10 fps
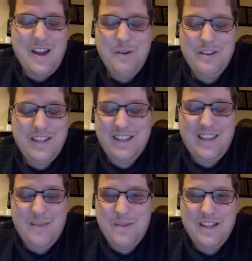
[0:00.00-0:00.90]
I always get
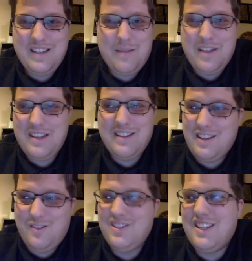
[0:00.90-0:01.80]
that messed up. That was
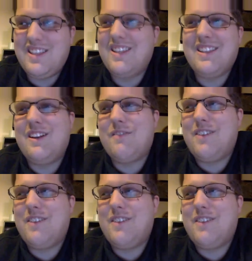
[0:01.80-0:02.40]
the only thing that I